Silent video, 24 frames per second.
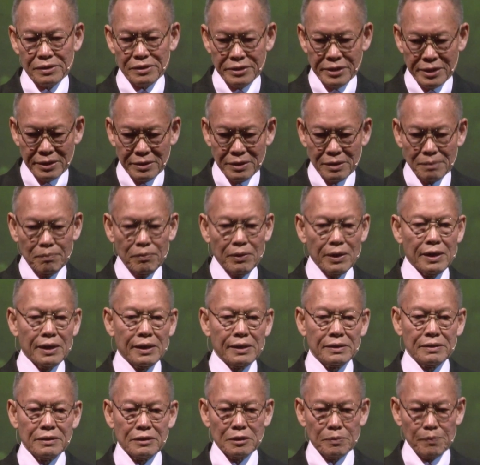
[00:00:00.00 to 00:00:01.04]
shed their
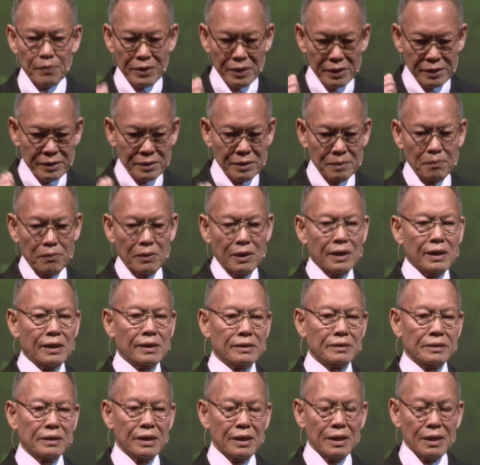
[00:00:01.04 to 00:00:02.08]
blood, sprinkle the
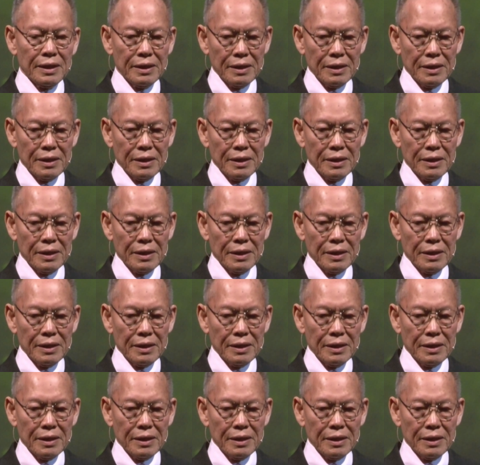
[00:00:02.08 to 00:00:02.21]
blood,